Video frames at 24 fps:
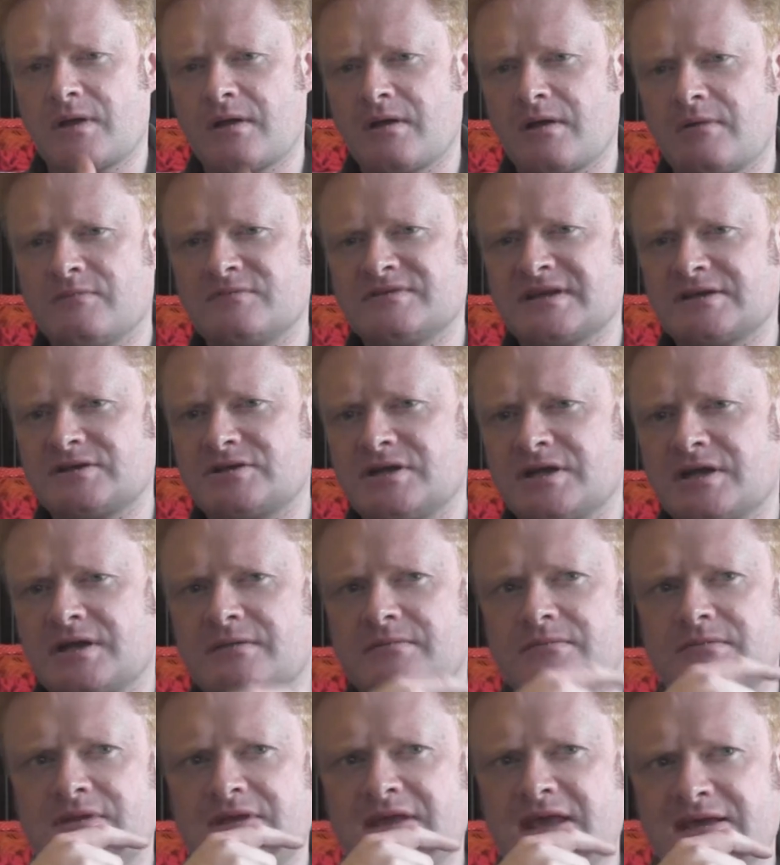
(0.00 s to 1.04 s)
it was actually,
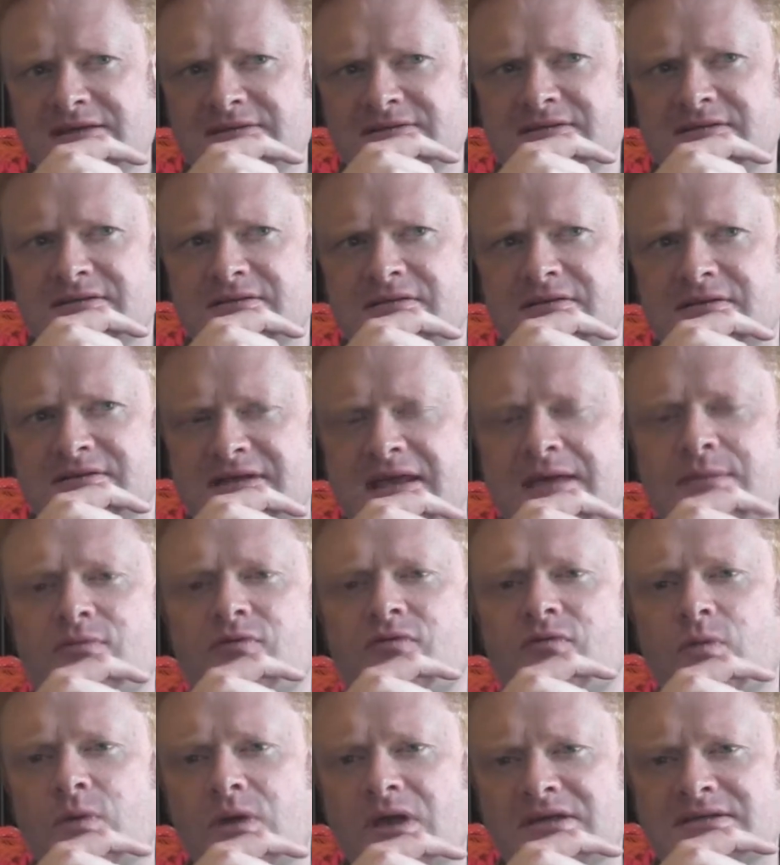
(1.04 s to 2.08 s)
yes, the day
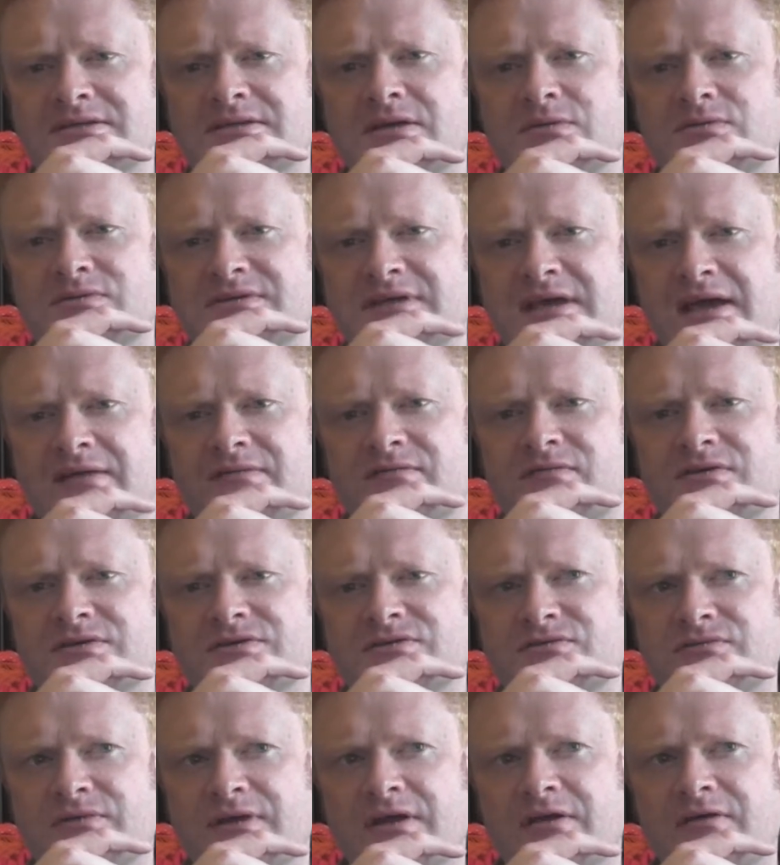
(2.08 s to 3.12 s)
before yesterday was the
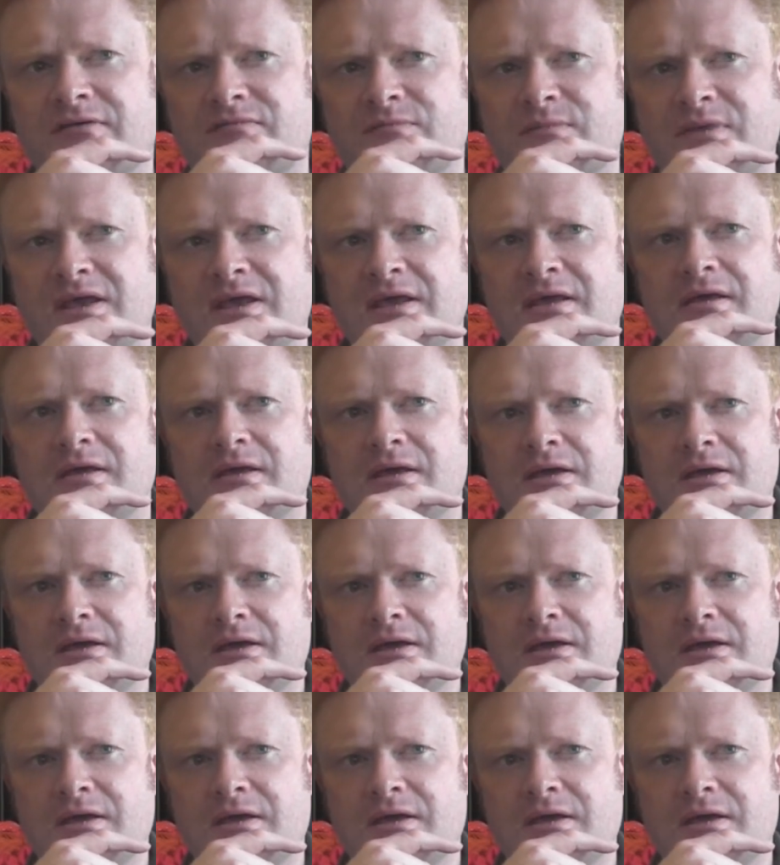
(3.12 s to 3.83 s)
anniversary of me